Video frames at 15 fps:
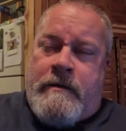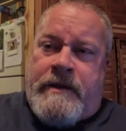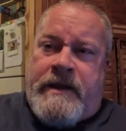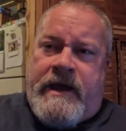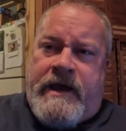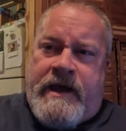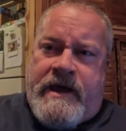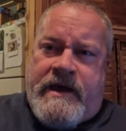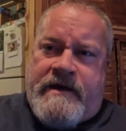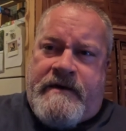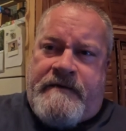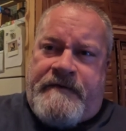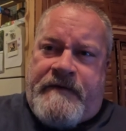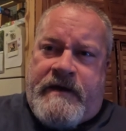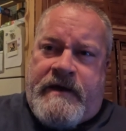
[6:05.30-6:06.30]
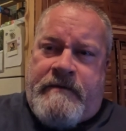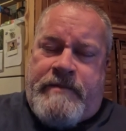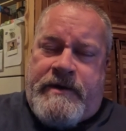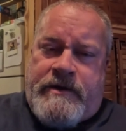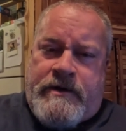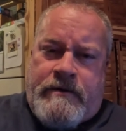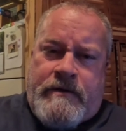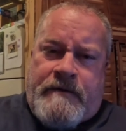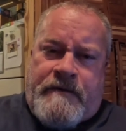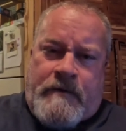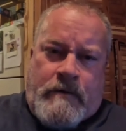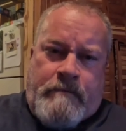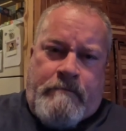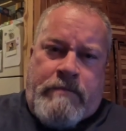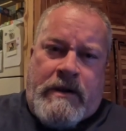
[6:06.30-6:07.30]
But they have a
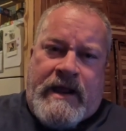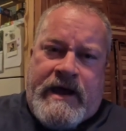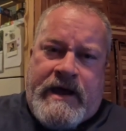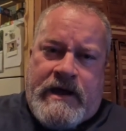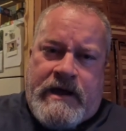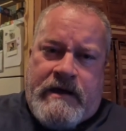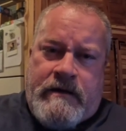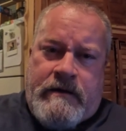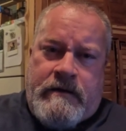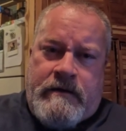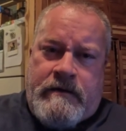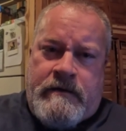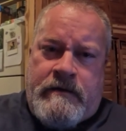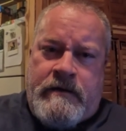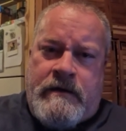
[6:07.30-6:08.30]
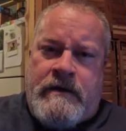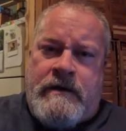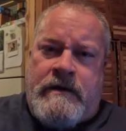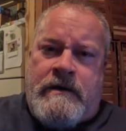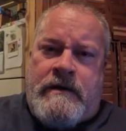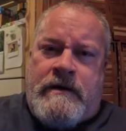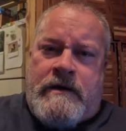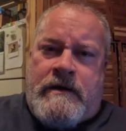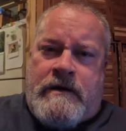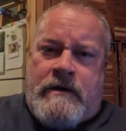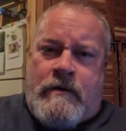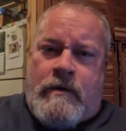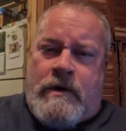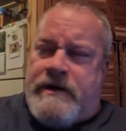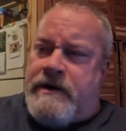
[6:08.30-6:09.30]
beautiful black
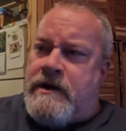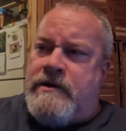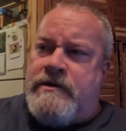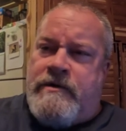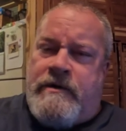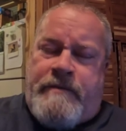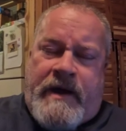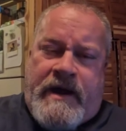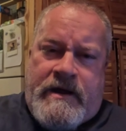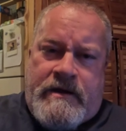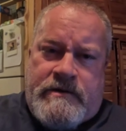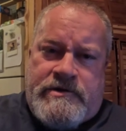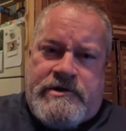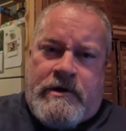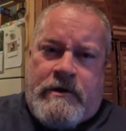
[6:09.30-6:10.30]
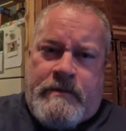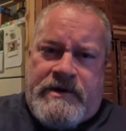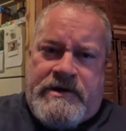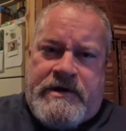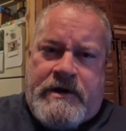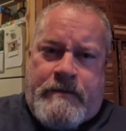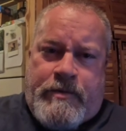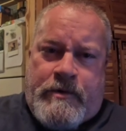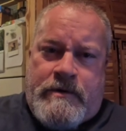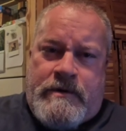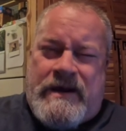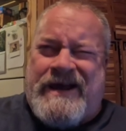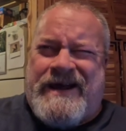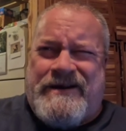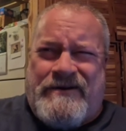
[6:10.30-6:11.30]
one hundred pound German
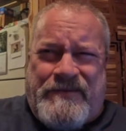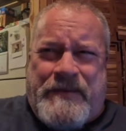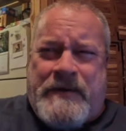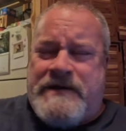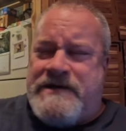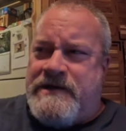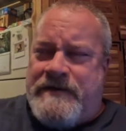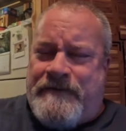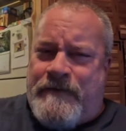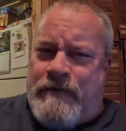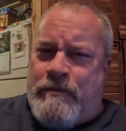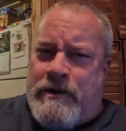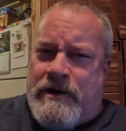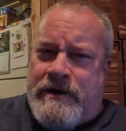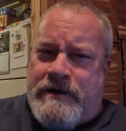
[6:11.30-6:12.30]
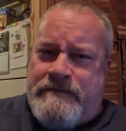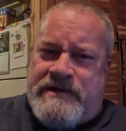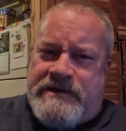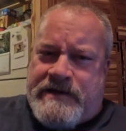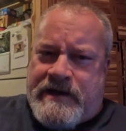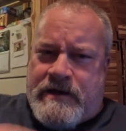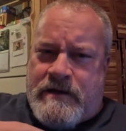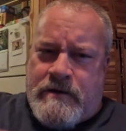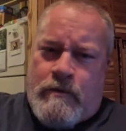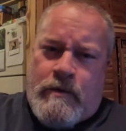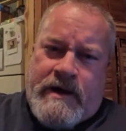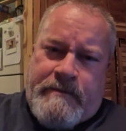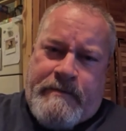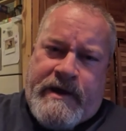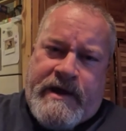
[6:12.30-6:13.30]
Shepherd. I don't think she's full blood. She's got a little
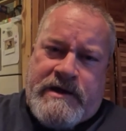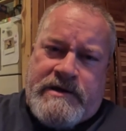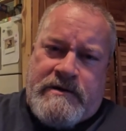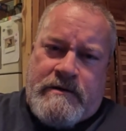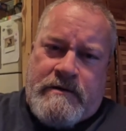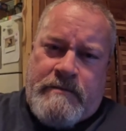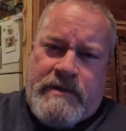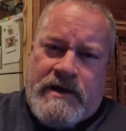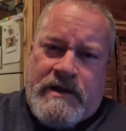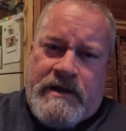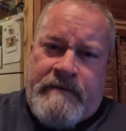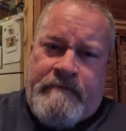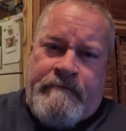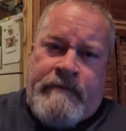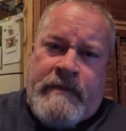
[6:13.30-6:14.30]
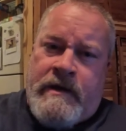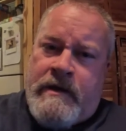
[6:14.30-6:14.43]
white patch on her belly,